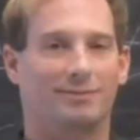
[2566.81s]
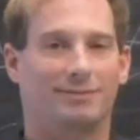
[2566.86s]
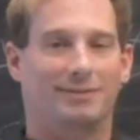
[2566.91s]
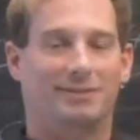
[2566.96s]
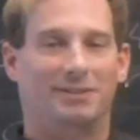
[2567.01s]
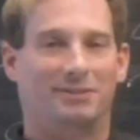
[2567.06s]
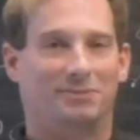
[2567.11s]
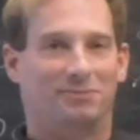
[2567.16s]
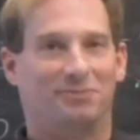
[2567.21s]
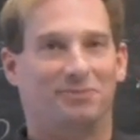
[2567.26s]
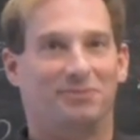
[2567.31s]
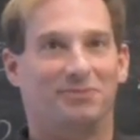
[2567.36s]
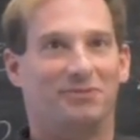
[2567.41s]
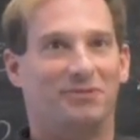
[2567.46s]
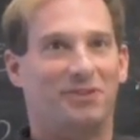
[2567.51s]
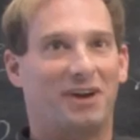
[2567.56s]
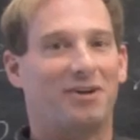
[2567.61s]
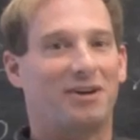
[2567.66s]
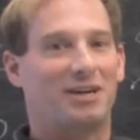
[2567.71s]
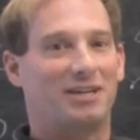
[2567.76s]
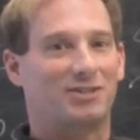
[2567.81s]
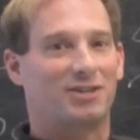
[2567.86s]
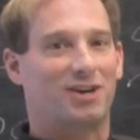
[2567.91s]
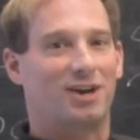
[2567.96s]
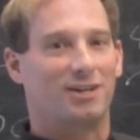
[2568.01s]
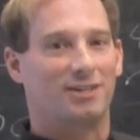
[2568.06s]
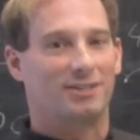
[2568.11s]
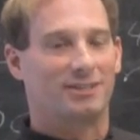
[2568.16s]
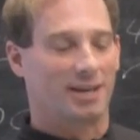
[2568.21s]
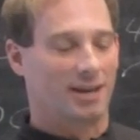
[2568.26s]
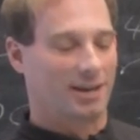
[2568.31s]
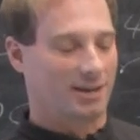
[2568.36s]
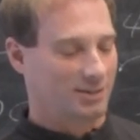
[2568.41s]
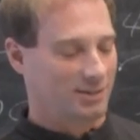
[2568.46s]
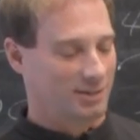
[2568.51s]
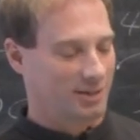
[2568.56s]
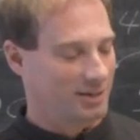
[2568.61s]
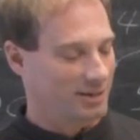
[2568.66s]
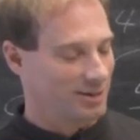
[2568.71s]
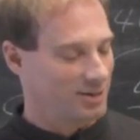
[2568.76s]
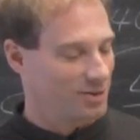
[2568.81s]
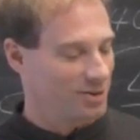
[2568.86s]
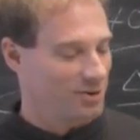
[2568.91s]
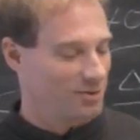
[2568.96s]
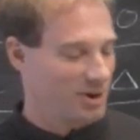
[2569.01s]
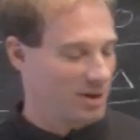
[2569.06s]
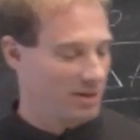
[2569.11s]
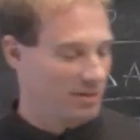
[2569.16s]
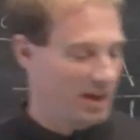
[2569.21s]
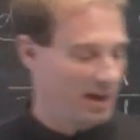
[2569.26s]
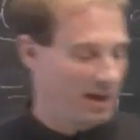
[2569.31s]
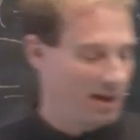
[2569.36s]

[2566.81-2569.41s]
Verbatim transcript: in various contexts that occur around the